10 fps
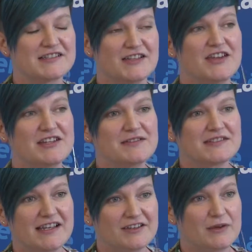So they don't
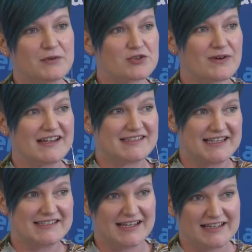sell you a dress,
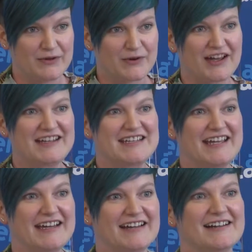they sell you an
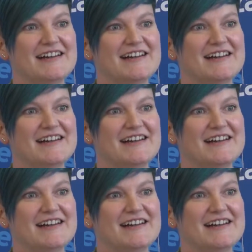idea.